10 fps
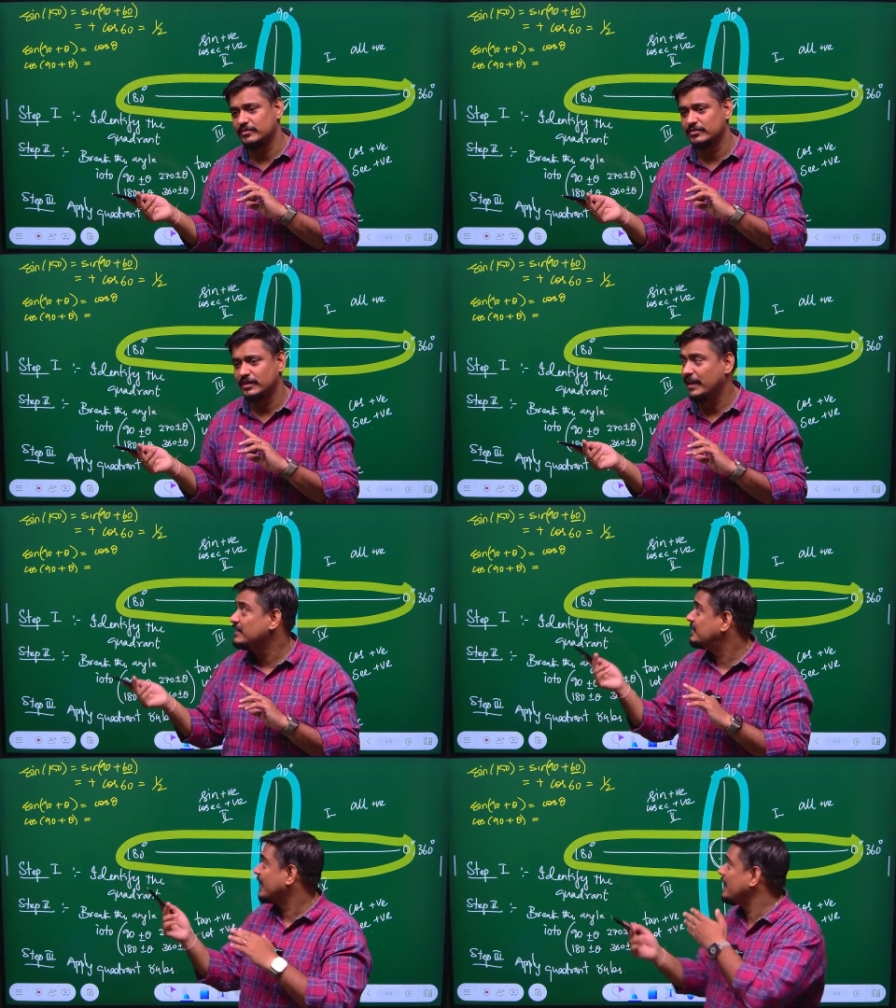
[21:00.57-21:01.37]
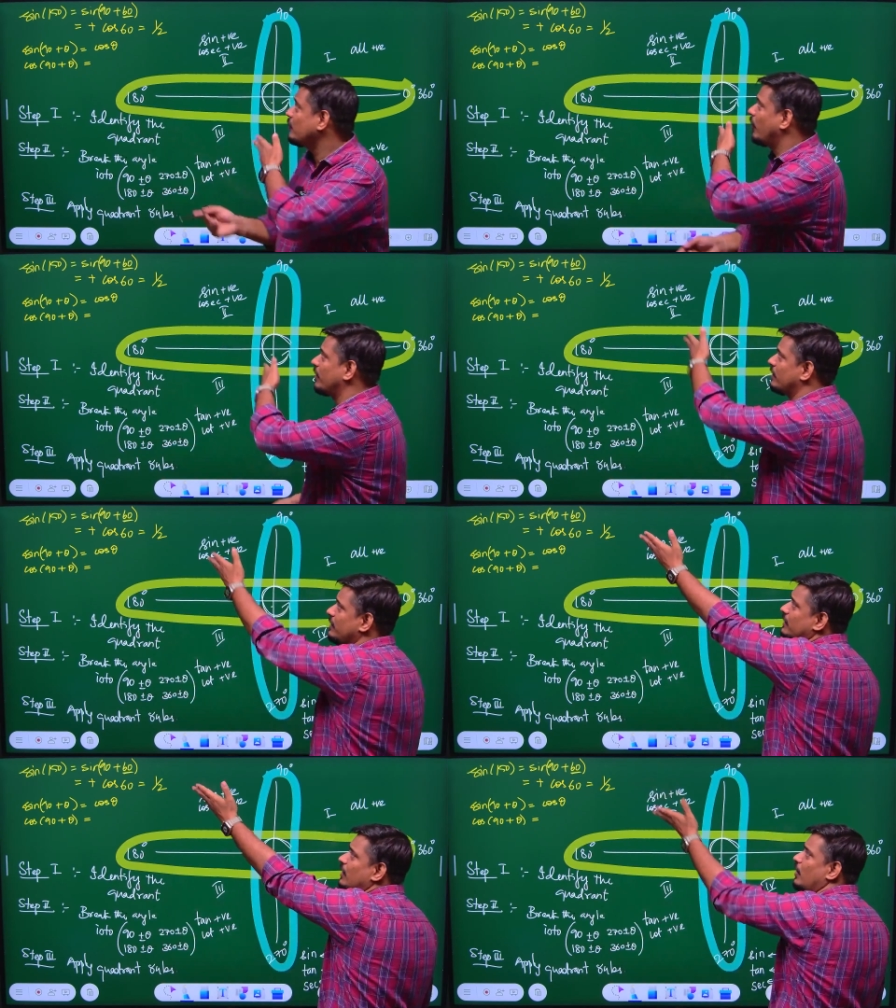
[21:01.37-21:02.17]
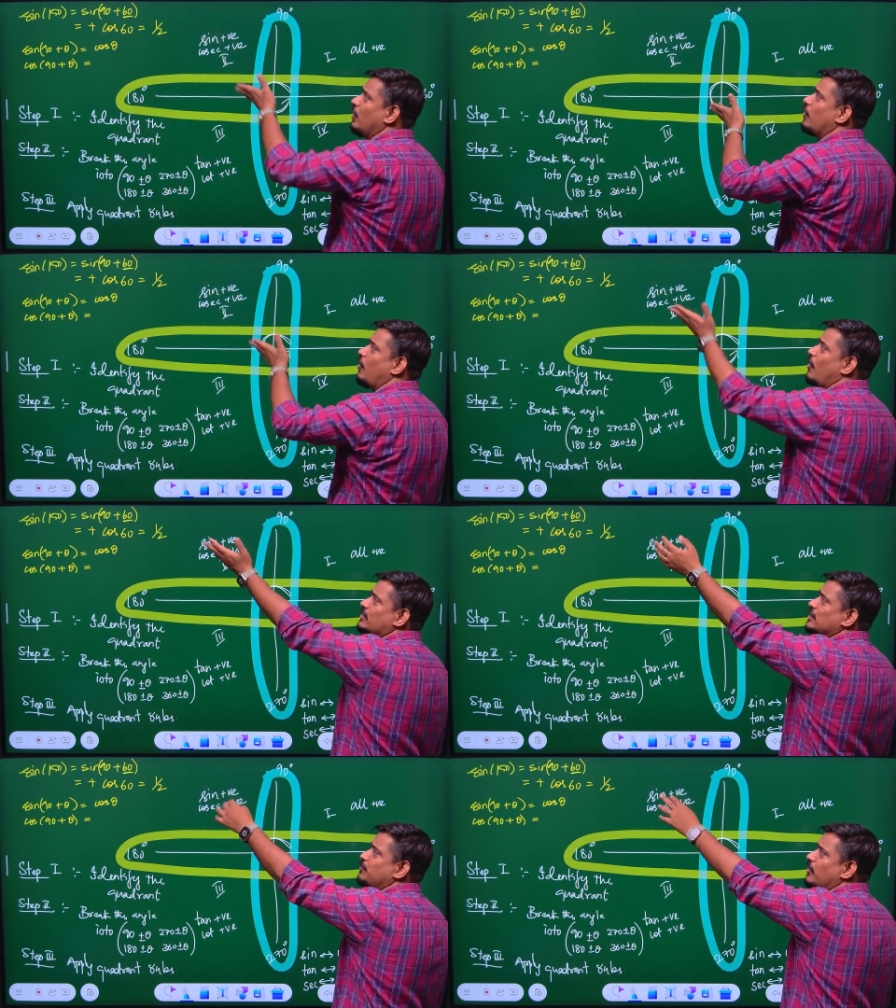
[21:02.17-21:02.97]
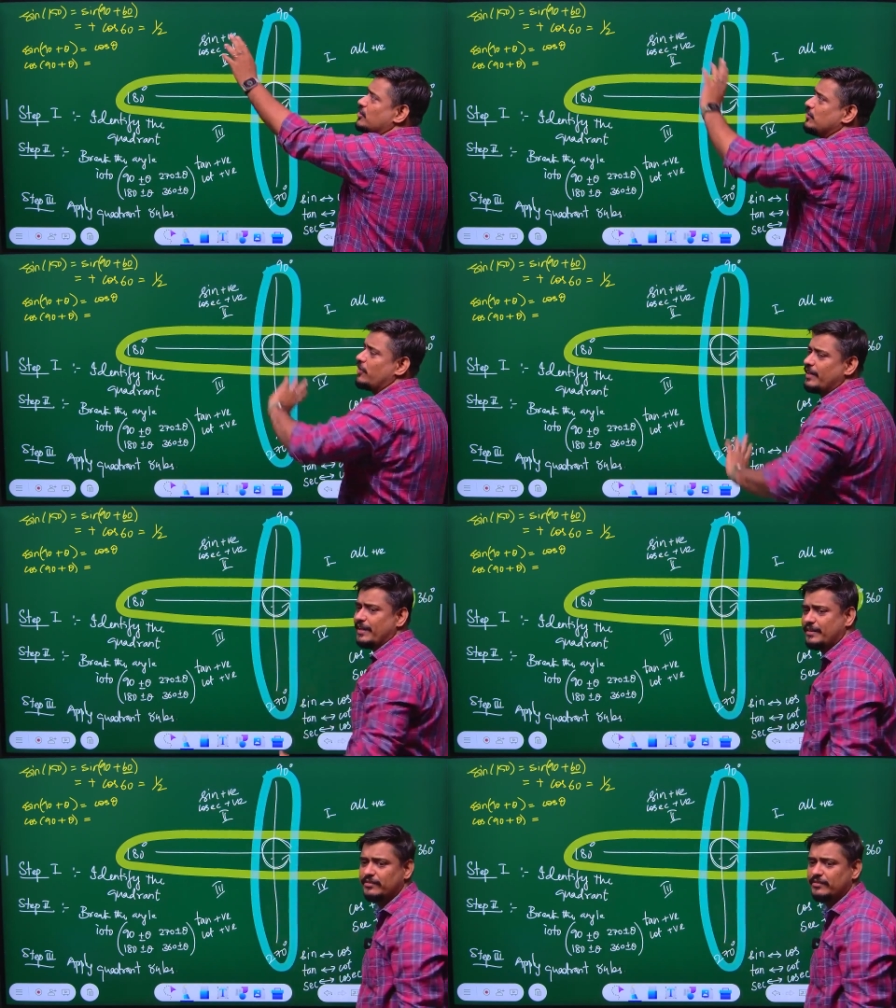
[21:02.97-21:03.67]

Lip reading: In second quadrant, cos is positive or negative?